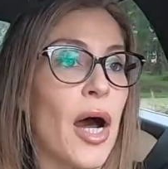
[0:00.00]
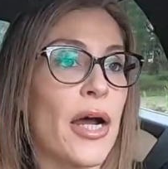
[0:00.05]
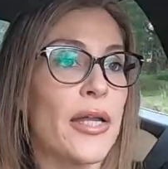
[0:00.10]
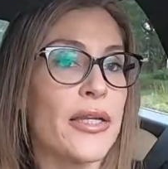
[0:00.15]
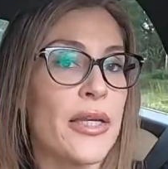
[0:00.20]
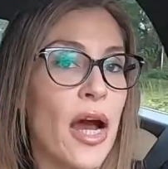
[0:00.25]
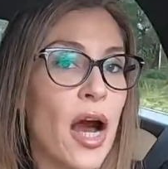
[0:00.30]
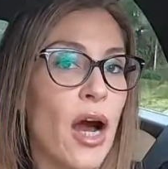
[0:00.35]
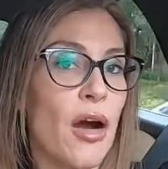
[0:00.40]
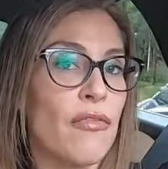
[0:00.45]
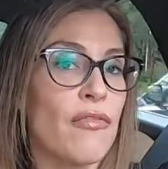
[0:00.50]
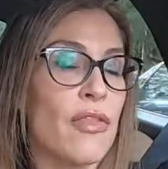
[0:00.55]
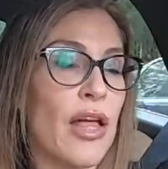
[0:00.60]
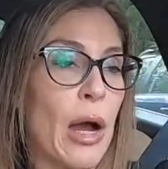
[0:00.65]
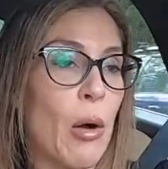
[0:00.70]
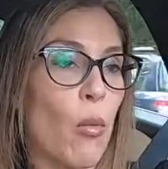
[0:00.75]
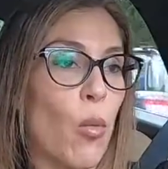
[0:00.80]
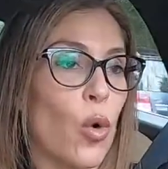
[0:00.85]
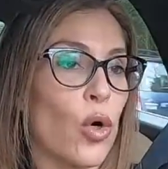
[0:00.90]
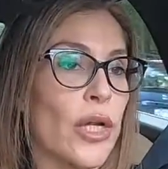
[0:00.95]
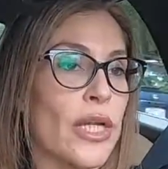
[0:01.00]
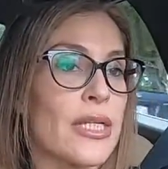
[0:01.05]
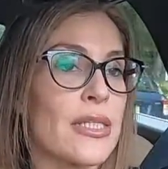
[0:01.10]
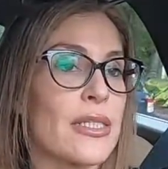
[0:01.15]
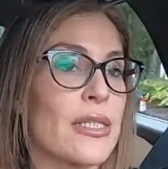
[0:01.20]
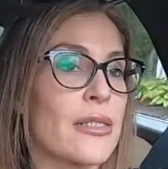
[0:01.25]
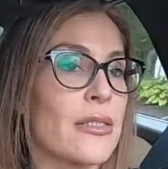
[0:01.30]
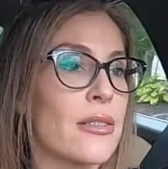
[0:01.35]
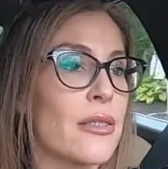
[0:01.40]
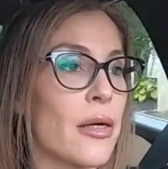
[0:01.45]
enough, that warning
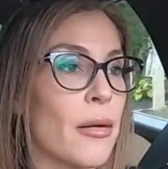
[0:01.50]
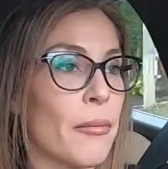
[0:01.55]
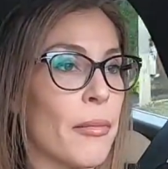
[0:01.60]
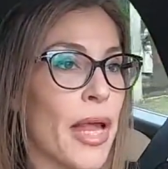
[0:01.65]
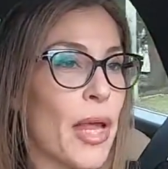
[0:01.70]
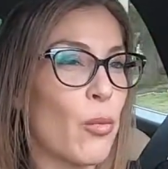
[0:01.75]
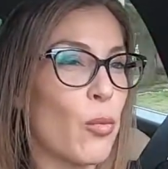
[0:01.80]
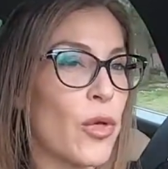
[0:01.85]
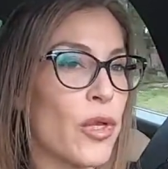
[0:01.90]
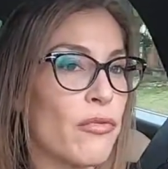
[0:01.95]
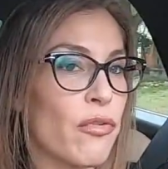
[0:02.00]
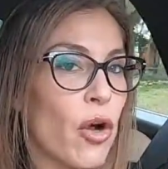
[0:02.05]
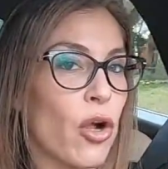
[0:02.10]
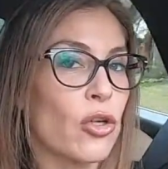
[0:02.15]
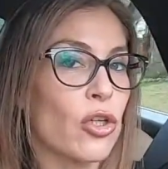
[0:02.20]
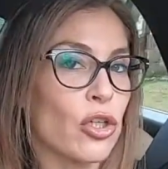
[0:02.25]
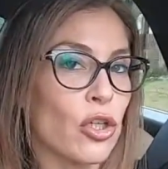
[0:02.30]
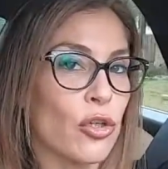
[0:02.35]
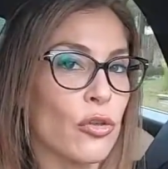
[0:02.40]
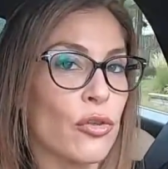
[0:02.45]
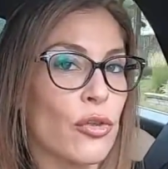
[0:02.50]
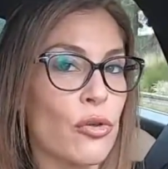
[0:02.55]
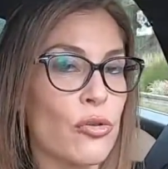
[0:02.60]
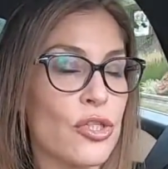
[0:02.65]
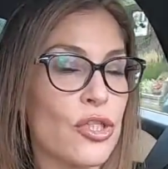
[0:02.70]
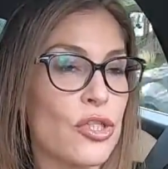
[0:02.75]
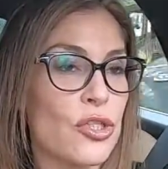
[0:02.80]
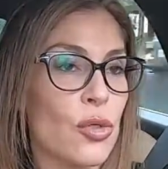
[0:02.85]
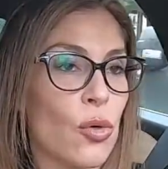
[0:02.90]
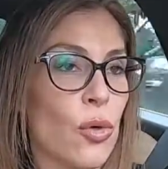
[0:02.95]
system, and we've all heard those
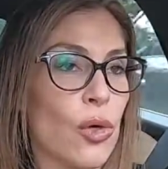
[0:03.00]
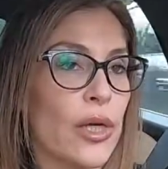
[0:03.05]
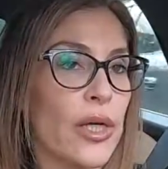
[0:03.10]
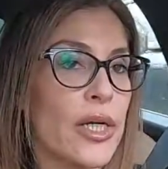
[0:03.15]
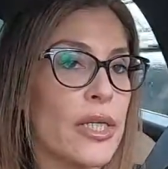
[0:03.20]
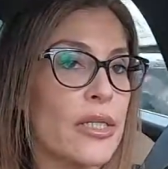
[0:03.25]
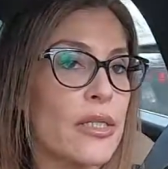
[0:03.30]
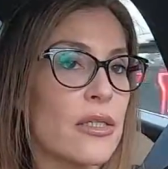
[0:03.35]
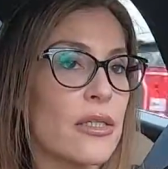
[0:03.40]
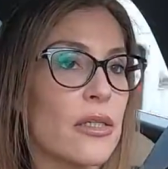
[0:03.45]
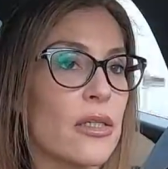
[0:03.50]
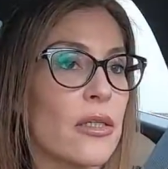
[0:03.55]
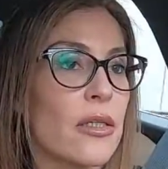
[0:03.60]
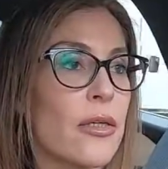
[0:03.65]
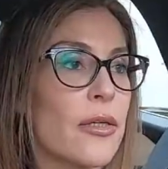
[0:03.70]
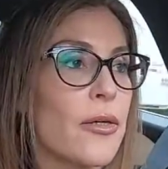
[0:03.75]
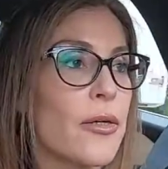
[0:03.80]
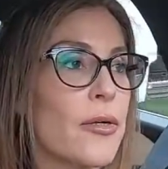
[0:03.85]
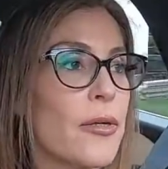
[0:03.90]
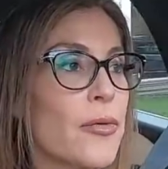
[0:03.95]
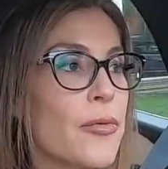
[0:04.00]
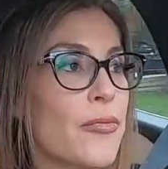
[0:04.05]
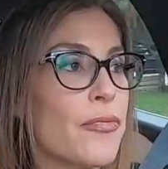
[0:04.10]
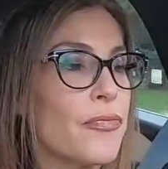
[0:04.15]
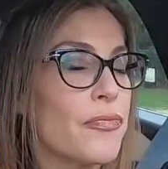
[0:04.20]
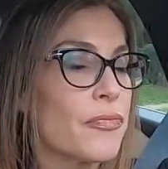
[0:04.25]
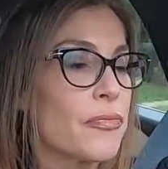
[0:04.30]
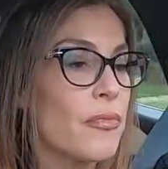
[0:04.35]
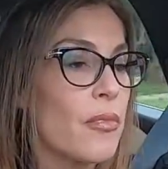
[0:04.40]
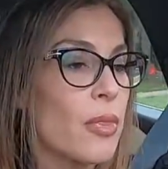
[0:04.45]
stories.
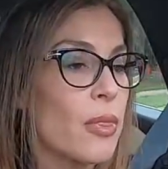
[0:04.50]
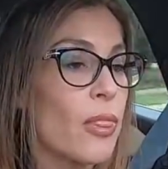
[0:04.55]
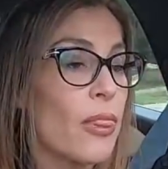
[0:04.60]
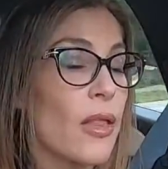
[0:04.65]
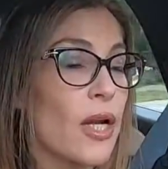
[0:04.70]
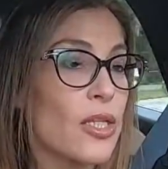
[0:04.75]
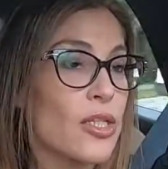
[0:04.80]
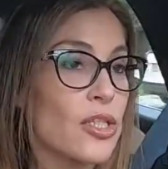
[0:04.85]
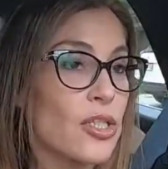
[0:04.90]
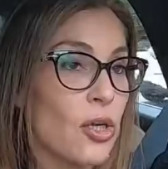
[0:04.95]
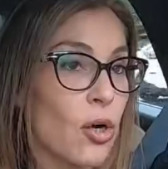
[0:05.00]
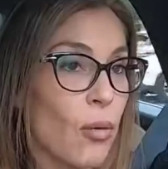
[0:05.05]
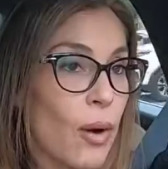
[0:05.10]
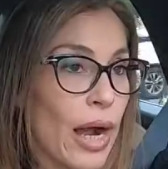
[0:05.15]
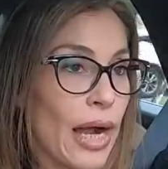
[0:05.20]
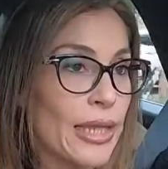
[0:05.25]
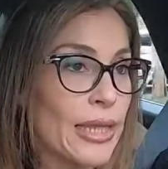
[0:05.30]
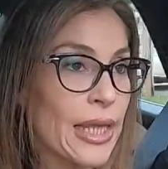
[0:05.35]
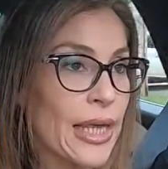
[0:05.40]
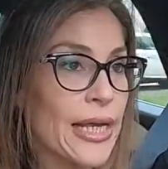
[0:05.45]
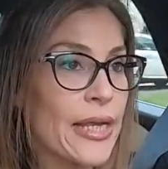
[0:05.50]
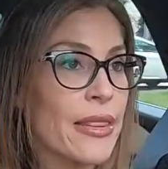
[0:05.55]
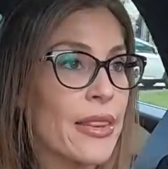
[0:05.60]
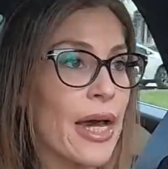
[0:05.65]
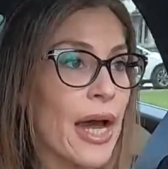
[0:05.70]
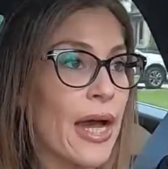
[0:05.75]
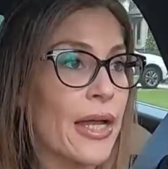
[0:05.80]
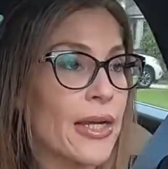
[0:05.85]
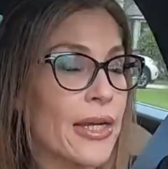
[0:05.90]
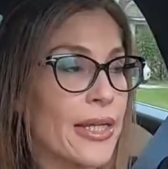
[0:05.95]
So I like
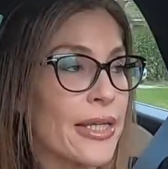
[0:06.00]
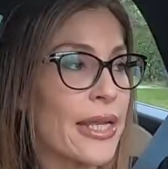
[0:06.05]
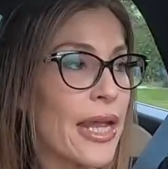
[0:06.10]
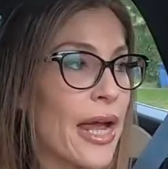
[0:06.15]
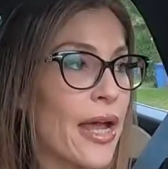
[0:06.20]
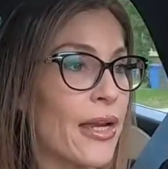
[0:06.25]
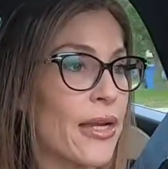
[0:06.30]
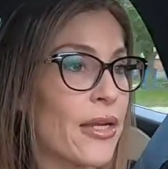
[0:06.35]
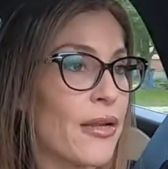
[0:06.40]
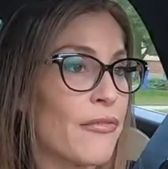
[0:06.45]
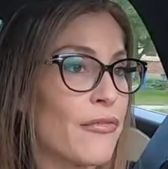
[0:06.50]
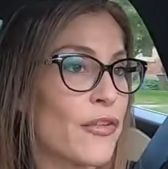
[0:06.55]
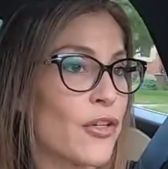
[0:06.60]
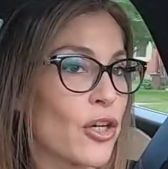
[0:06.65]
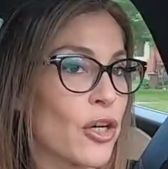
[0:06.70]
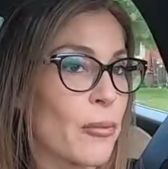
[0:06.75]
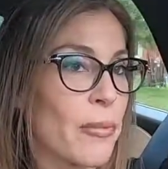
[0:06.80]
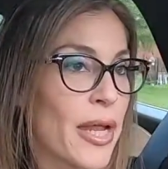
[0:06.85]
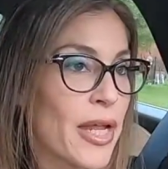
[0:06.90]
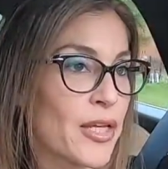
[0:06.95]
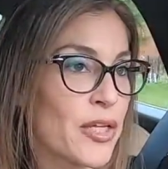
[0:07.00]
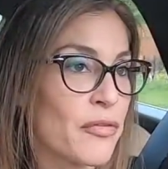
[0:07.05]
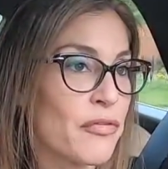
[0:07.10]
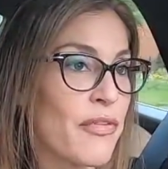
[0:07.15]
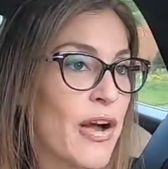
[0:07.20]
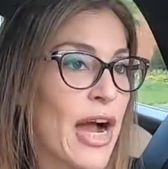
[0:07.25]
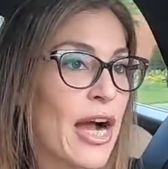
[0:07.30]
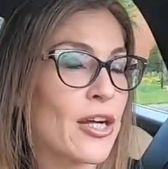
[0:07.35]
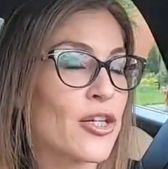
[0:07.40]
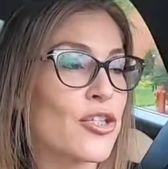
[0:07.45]
that. Again, if you're a
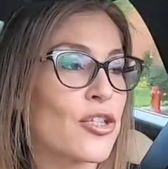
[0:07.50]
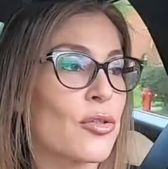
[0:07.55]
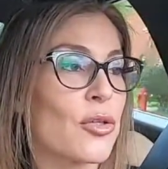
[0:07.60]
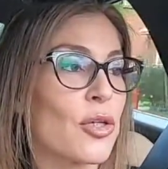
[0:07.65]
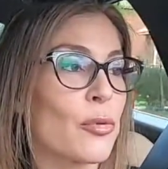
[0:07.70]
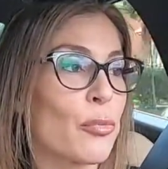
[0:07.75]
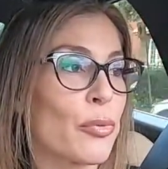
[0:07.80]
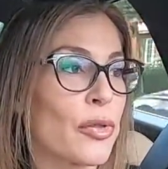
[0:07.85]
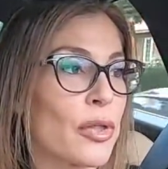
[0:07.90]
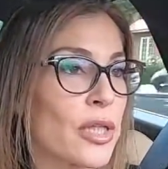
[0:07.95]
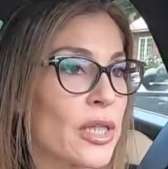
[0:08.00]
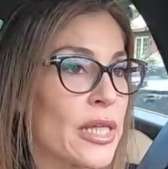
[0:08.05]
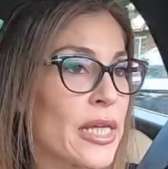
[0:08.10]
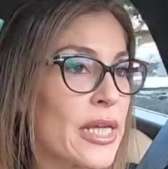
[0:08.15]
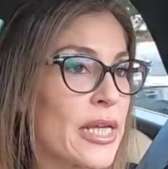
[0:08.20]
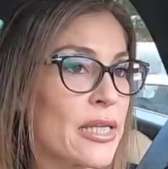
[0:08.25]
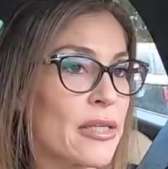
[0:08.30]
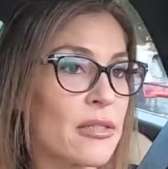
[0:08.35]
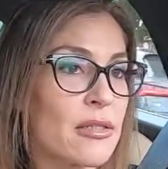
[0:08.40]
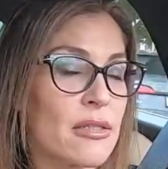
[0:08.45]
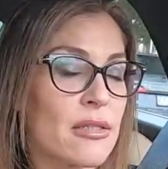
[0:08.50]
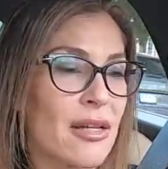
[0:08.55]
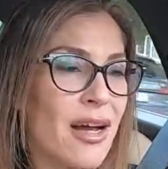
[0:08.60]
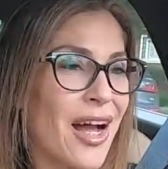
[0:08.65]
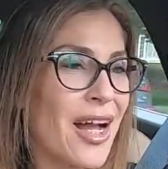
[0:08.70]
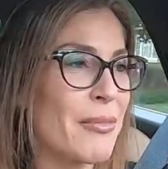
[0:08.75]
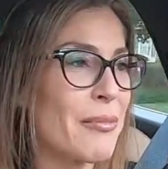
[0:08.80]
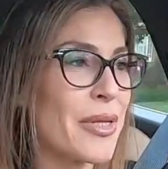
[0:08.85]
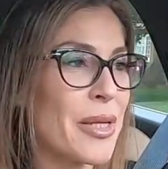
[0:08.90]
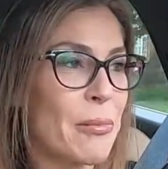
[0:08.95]
manufacturer, please,
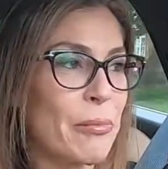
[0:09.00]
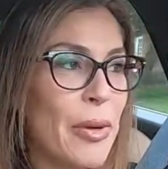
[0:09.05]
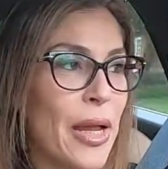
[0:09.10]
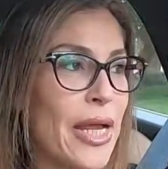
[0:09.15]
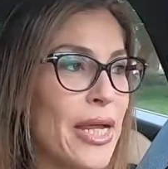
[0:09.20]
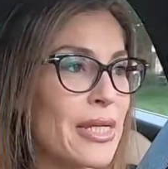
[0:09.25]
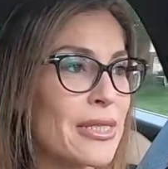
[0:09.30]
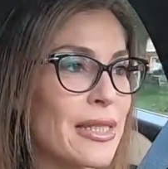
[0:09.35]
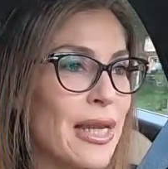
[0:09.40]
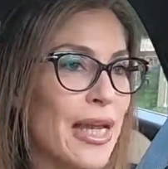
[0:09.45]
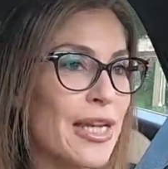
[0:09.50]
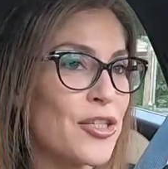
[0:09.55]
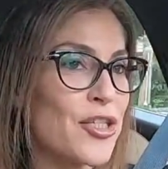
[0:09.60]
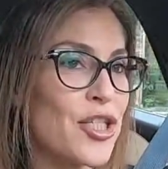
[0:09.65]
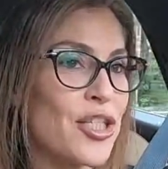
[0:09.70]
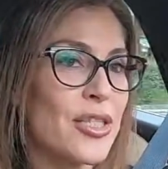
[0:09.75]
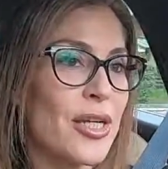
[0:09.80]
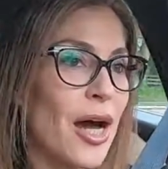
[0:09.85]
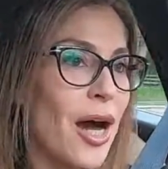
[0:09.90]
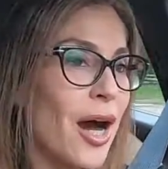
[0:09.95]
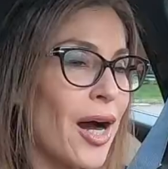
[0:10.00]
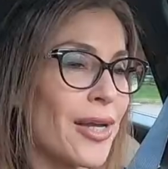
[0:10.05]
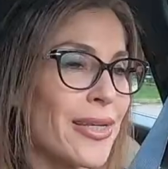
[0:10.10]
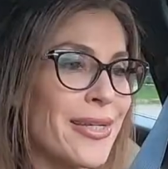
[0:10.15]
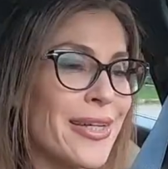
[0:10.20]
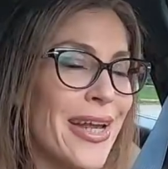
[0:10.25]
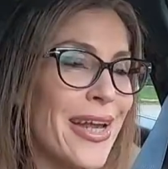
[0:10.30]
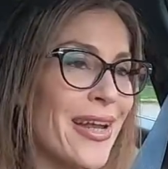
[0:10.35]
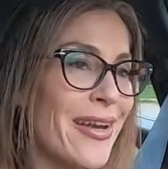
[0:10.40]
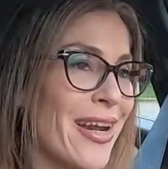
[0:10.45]
I mean, pay attention to
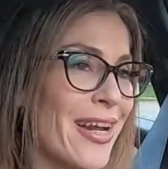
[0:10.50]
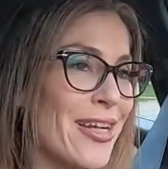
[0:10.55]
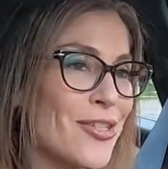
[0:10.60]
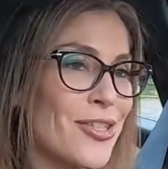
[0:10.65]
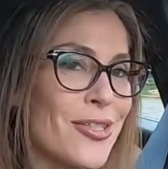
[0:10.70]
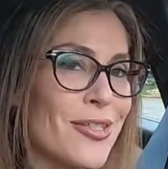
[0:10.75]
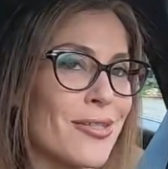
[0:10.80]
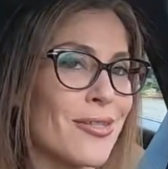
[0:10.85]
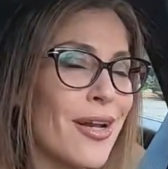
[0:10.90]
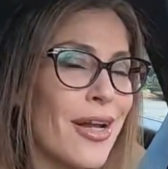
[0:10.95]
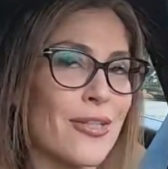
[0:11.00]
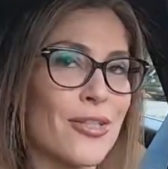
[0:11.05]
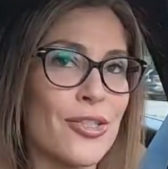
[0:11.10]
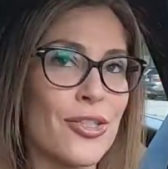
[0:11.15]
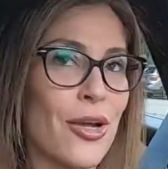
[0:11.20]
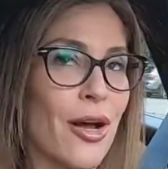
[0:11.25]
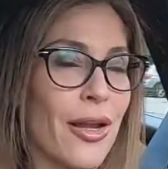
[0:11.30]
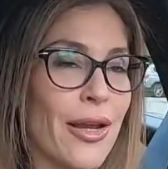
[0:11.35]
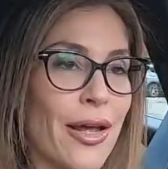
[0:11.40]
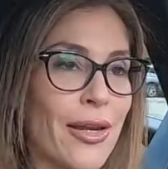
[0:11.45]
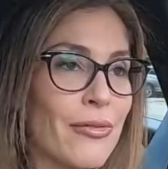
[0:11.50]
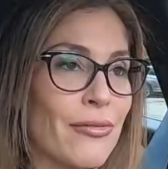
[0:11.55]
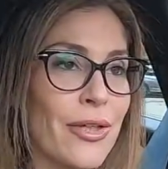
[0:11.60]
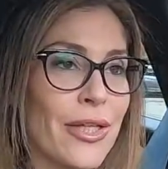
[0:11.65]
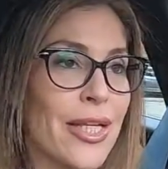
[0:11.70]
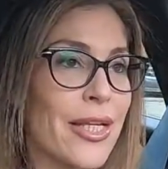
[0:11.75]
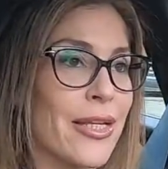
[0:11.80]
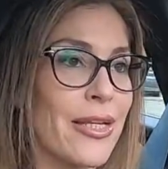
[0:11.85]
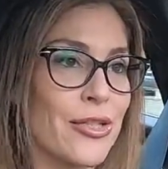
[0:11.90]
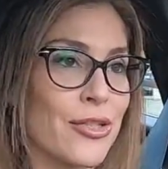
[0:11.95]
Hyundai. And I just got out of a
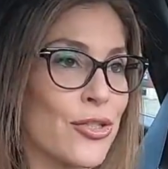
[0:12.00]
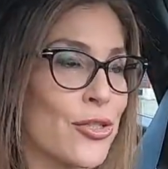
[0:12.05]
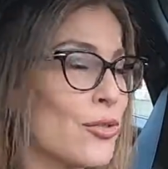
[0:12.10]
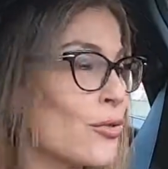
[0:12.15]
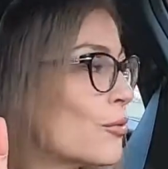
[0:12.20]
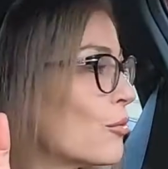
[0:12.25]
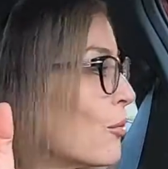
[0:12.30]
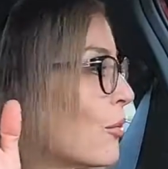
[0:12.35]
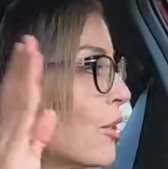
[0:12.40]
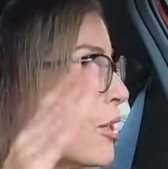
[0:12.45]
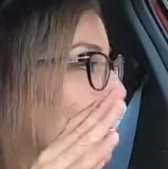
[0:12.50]
Kia too,